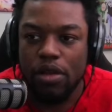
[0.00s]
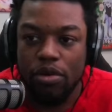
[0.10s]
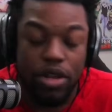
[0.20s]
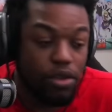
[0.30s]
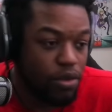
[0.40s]

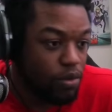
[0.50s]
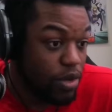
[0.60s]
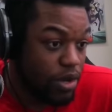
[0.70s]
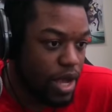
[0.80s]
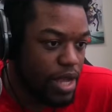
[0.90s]
What do you what
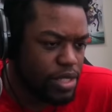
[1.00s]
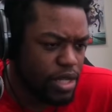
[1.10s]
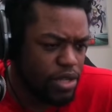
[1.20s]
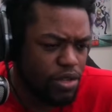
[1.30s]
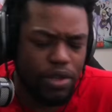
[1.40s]
do you guys
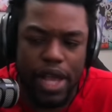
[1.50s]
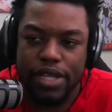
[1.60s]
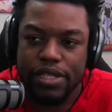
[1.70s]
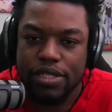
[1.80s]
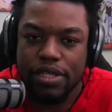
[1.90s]
think? Do you
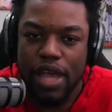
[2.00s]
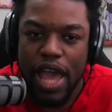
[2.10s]
guys